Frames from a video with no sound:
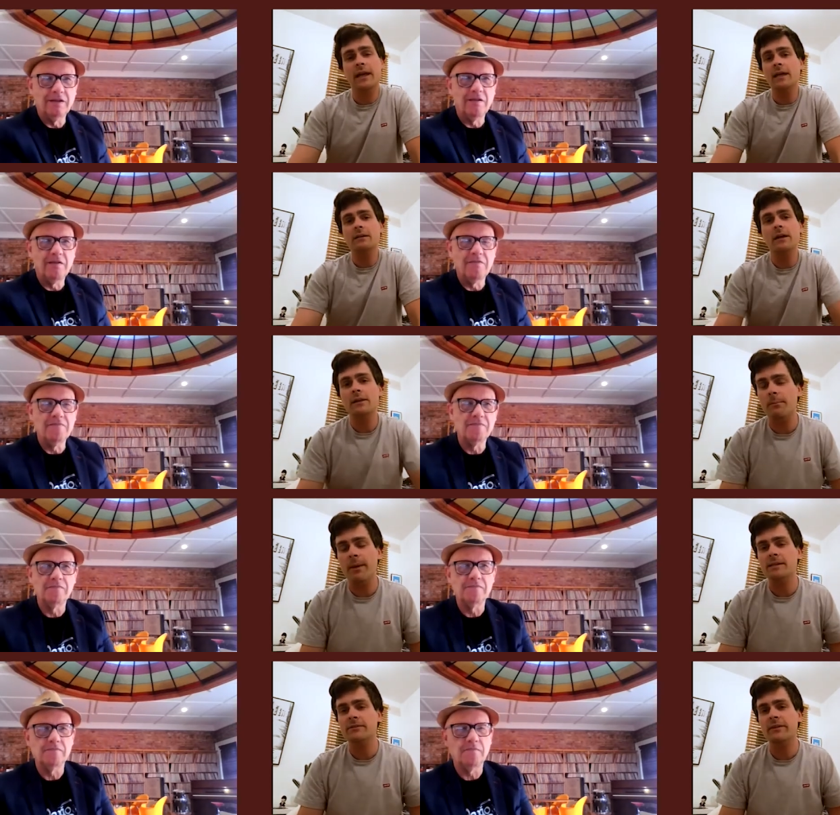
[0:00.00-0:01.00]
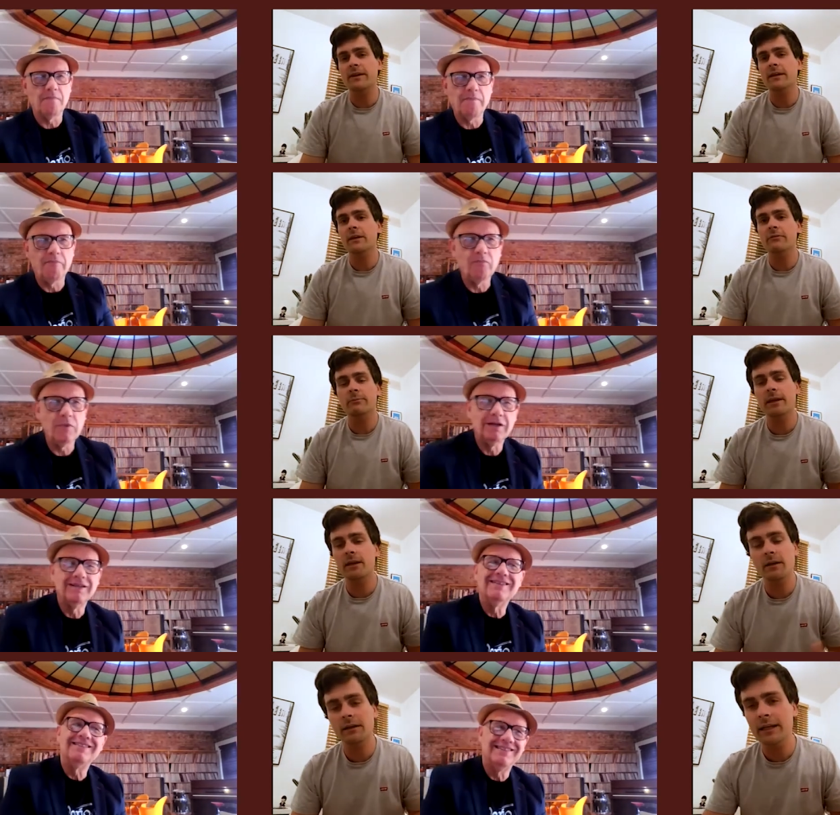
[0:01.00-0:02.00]
Speaker 1: again like the best feeling of
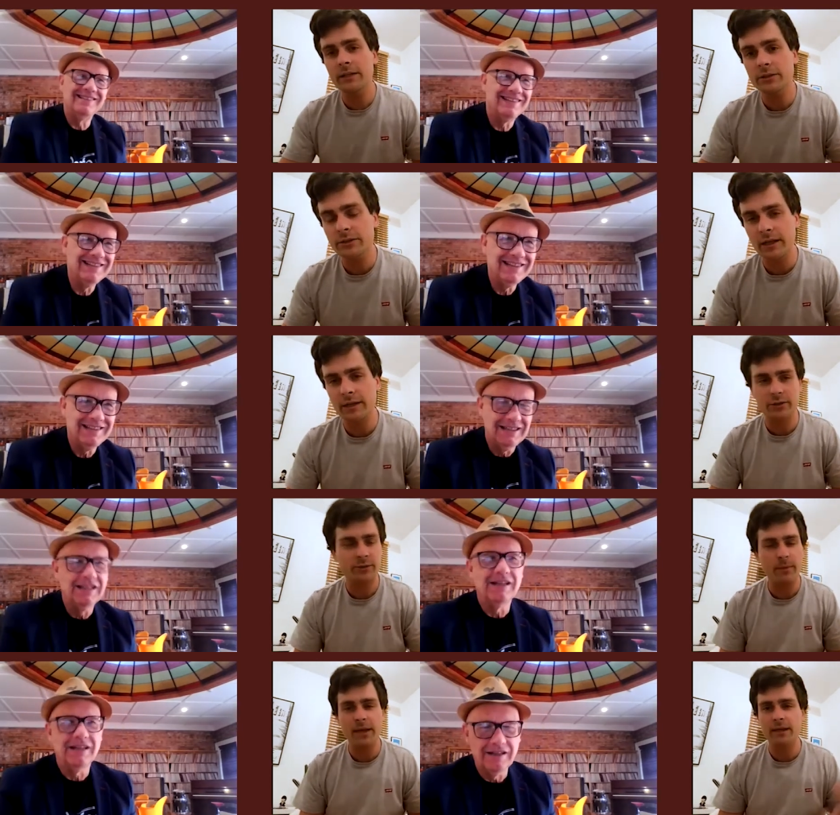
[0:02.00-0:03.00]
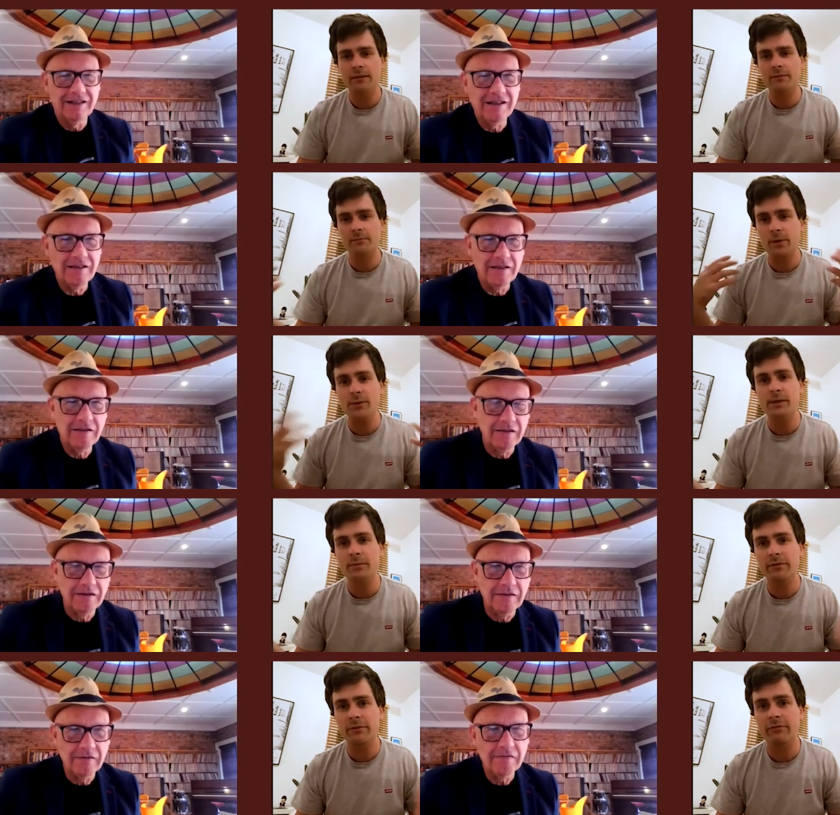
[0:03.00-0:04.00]
being unleashed and just making
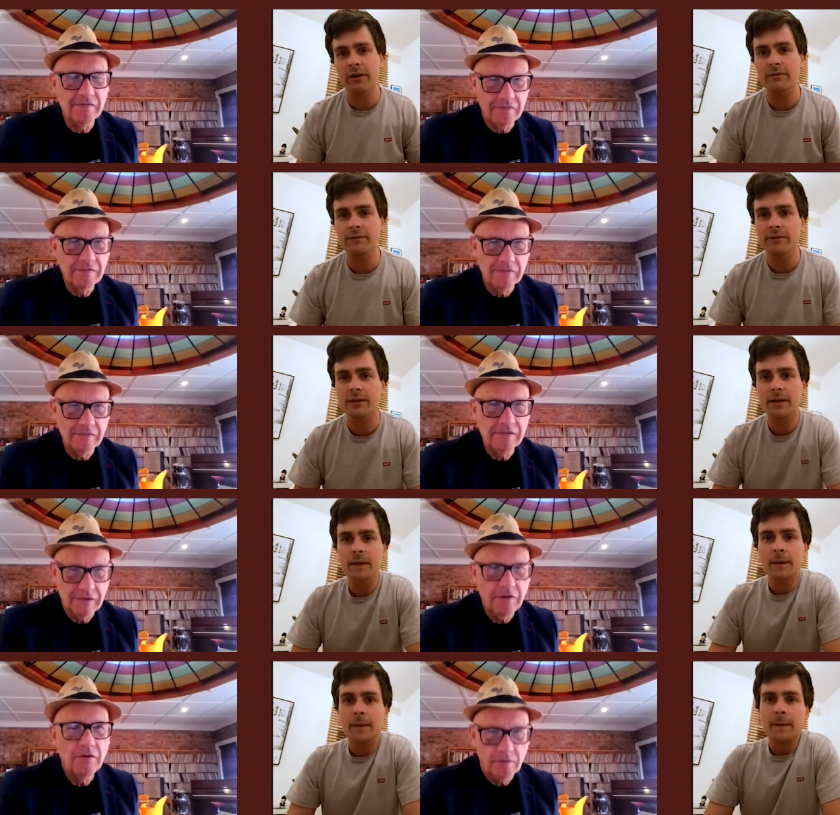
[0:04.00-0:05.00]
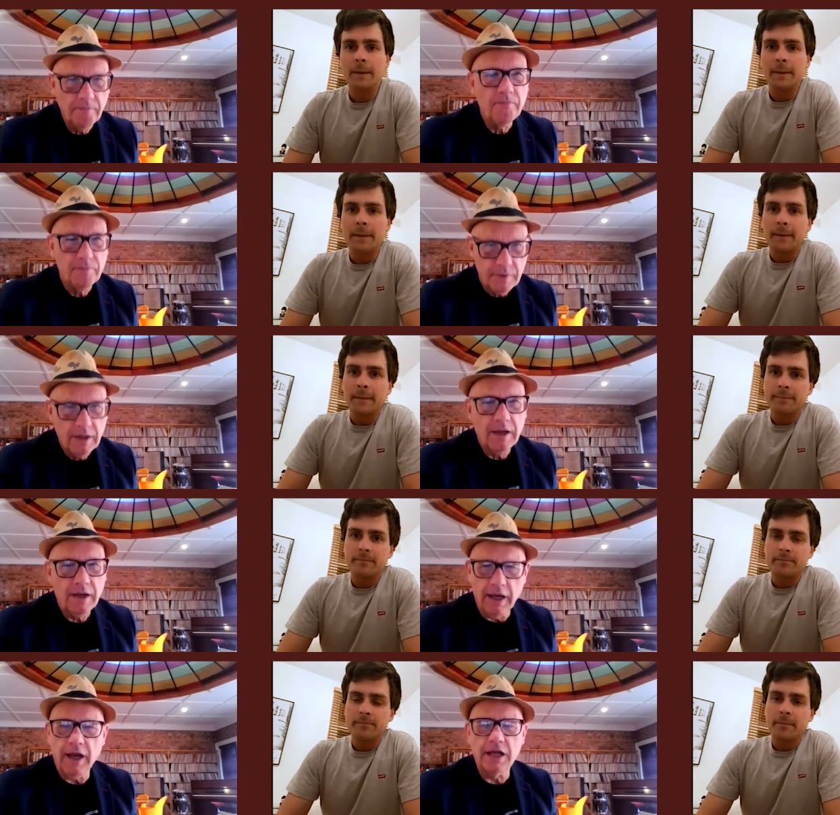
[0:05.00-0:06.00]
music with your friends
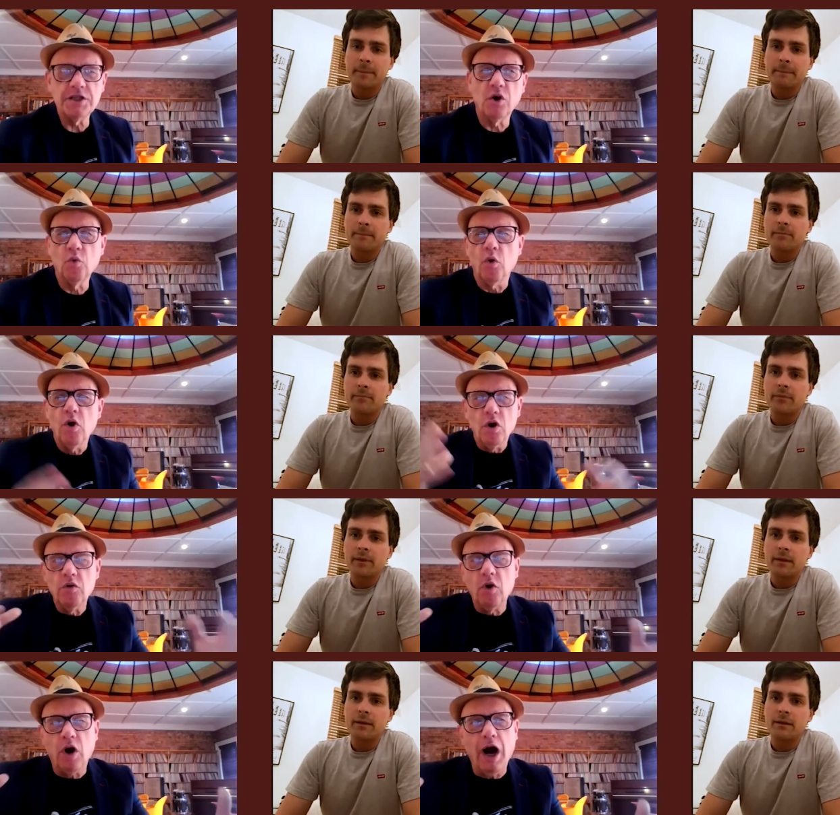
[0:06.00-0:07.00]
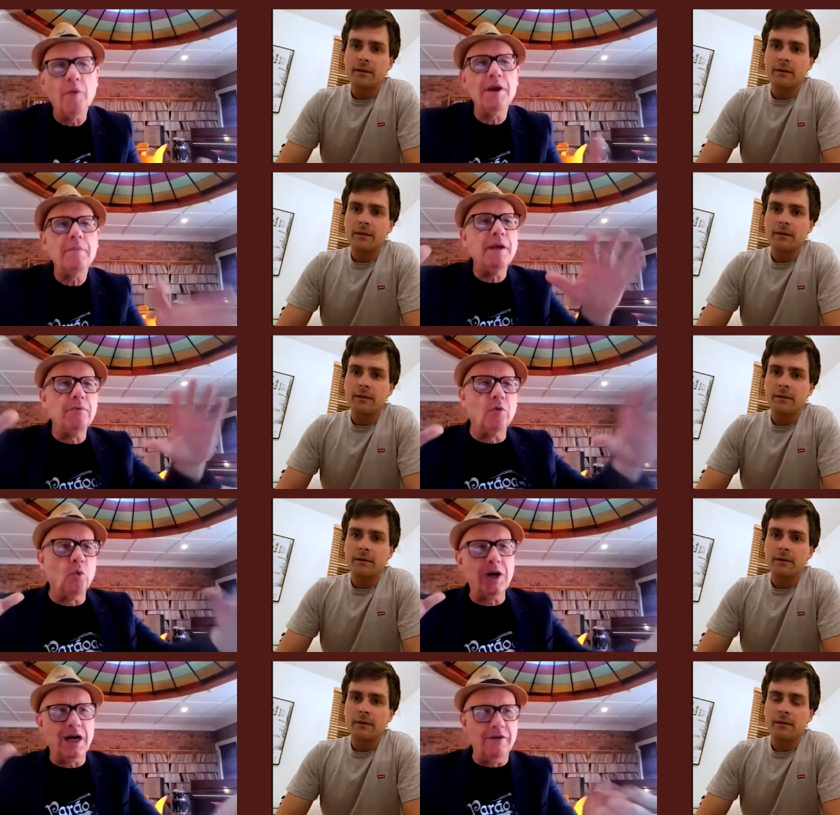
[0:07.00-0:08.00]
Speaker 2: and so how many
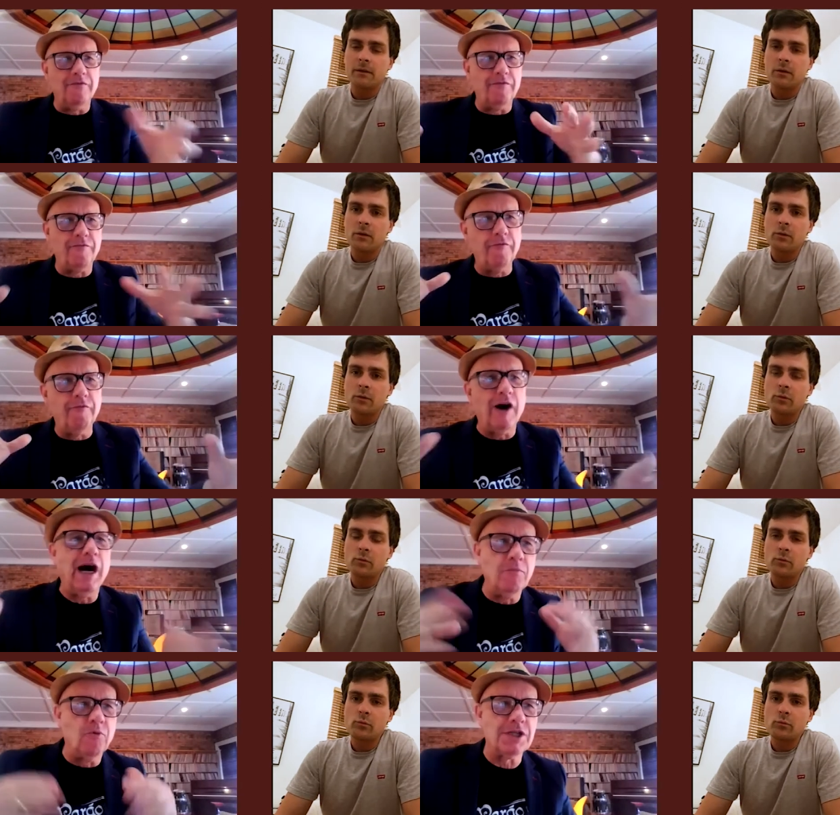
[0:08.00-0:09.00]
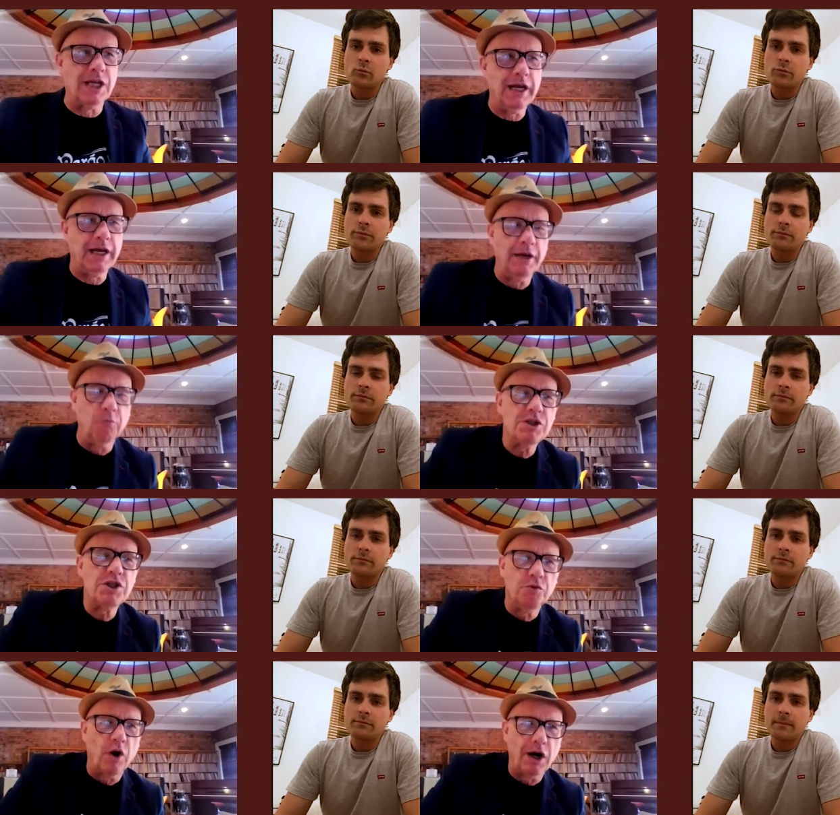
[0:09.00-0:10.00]
people what kind of vibe was it like
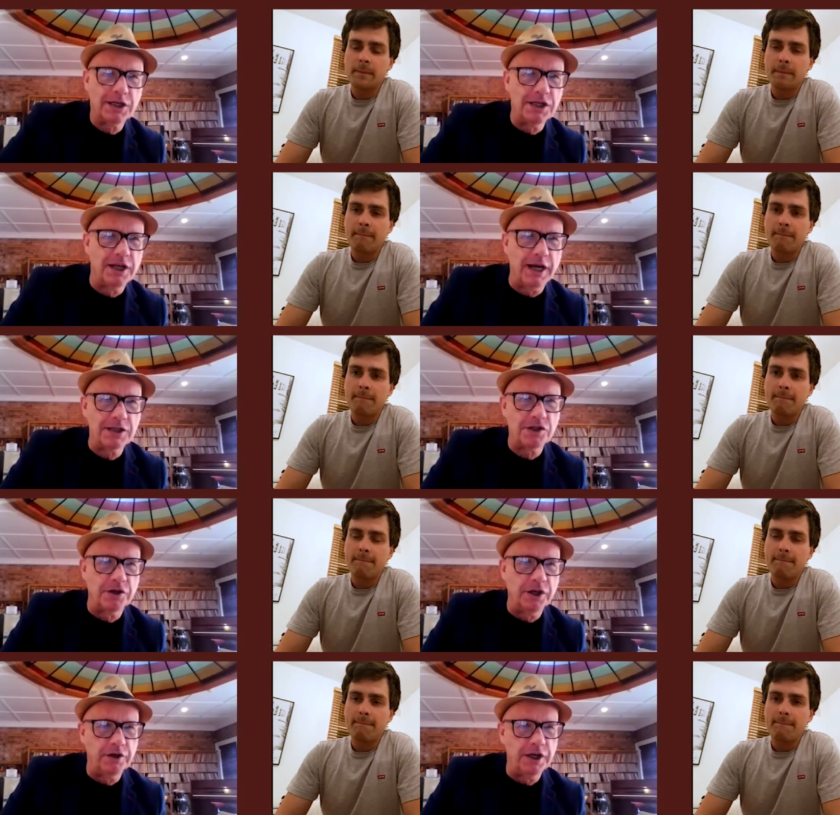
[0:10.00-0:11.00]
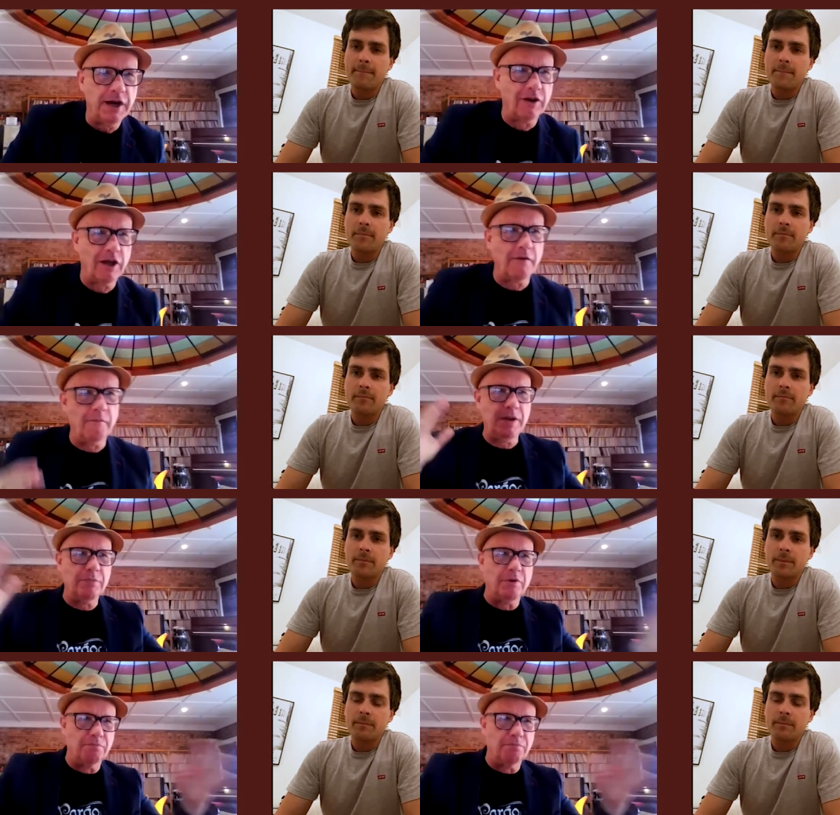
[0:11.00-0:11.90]
once you walked into that studio did you have a lot of people